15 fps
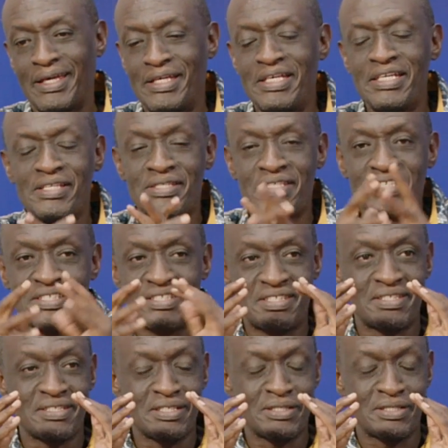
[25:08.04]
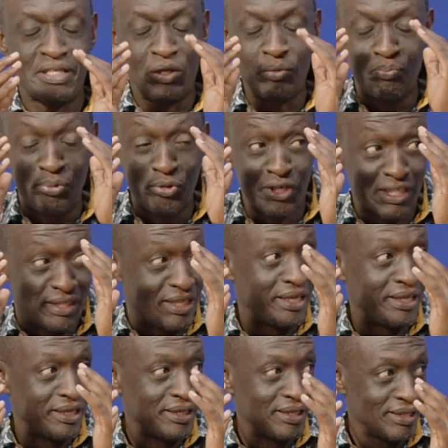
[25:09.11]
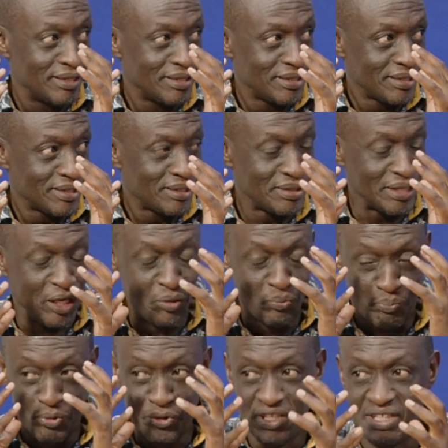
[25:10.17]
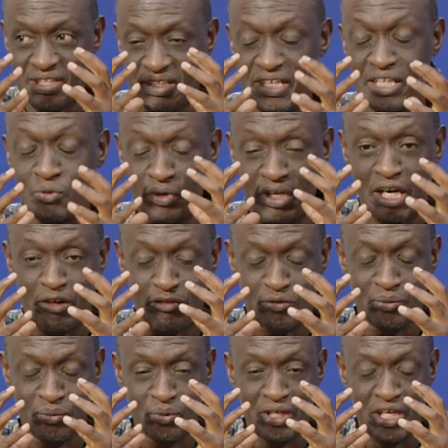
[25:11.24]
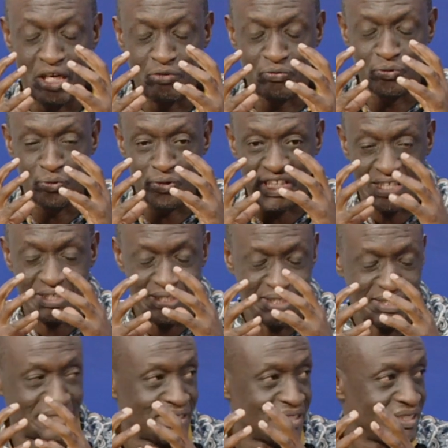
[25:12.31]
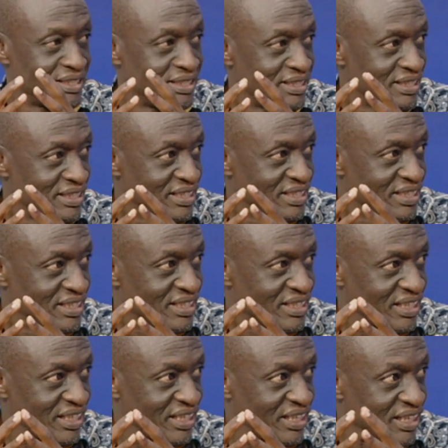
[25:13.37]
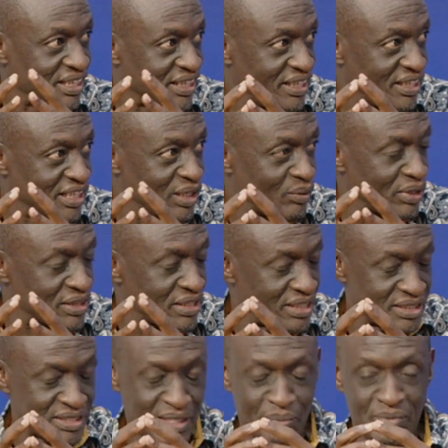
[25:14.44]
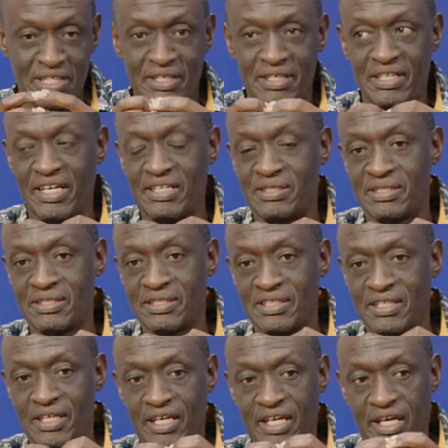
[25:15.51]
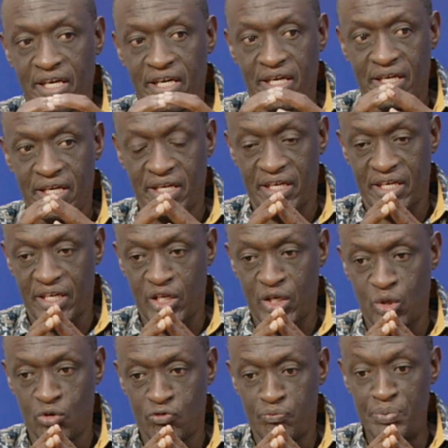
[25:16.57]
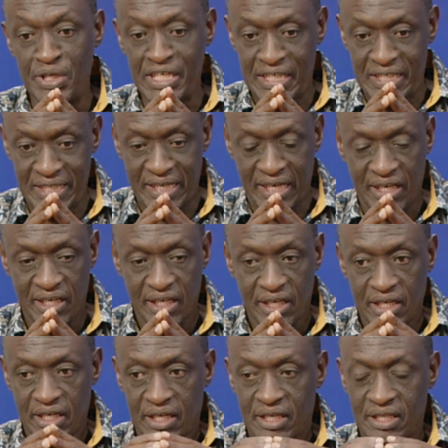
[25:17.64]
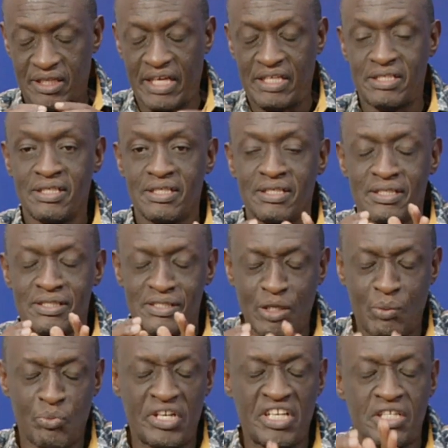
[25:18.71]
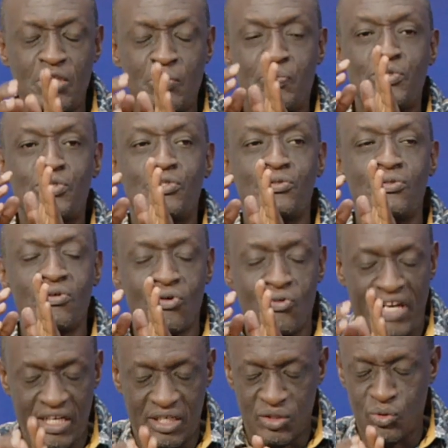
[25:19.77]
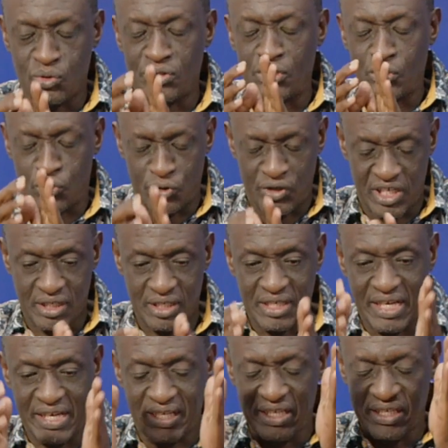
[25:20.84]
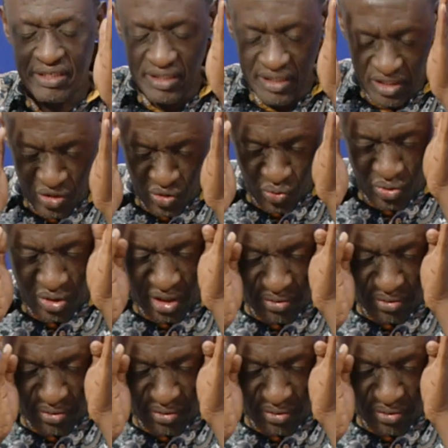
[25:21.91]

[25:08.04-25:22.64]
Is the impunity that we have created in our 30-something years of being here, that somebody keeps right on the road. I can tell you,